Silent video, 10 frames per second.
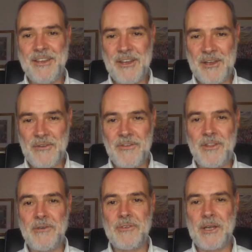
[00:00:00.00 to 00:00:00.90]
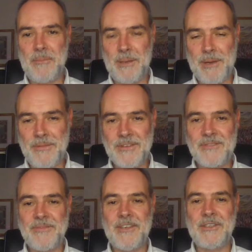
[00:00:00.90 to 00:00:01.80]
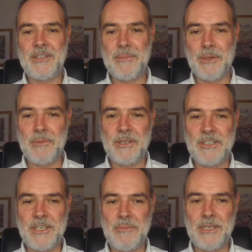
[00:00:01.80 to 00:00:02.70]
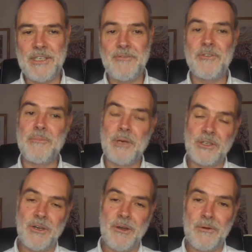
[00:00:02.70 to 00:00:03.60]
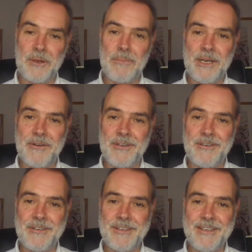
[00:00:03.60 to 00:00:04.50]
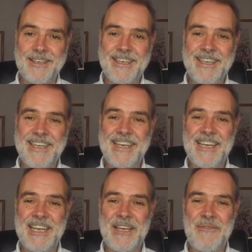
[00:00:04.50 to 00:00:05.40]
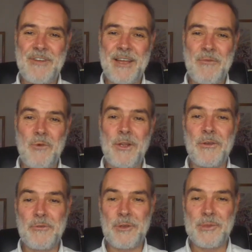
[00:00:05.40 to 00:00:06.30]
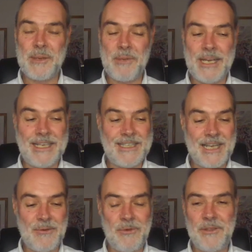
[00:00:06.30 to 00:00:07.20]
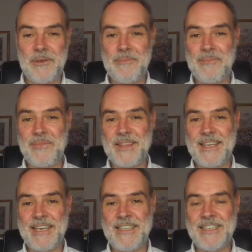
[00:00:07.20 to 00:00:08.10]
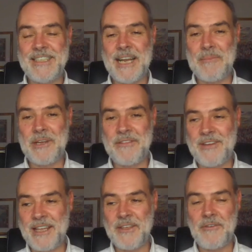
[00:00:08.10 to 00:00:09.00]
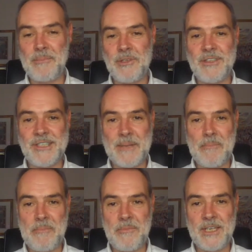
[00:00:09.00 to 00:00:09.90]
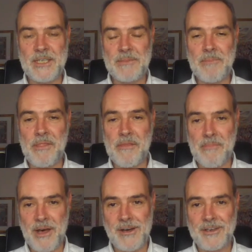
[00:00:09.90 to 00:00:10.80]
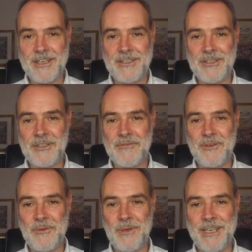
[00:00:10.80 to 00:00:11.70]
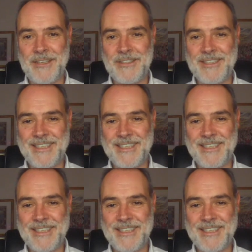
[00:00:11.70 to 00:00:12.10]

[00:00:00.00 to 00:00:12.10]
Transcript: over those couple of months, and some of them continue meeting for a much longer period. Uh, in fact, one of the groups I'm getting together with them uh, to celebrate the fact they're up to the six, six month mark in just a few weeks